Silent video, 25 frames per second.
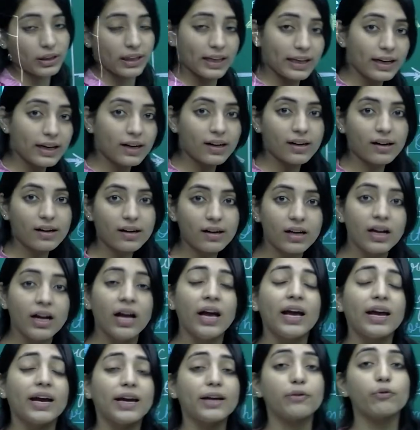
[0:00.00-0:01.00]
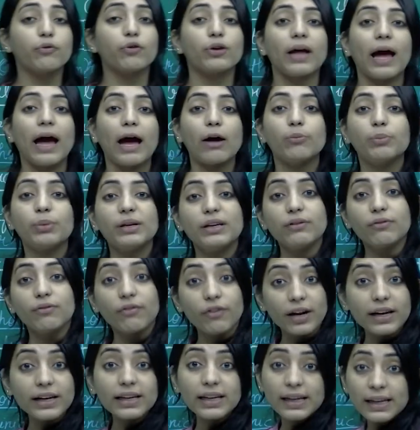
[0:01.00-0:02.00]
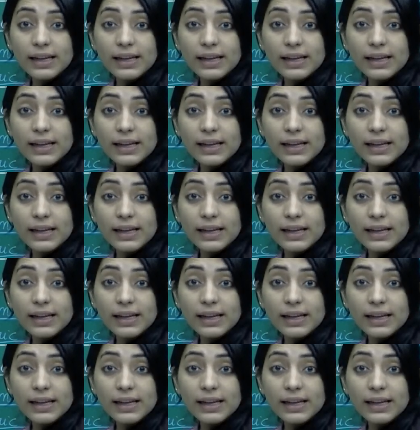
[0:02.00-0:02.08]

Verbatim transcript: here, it would have been very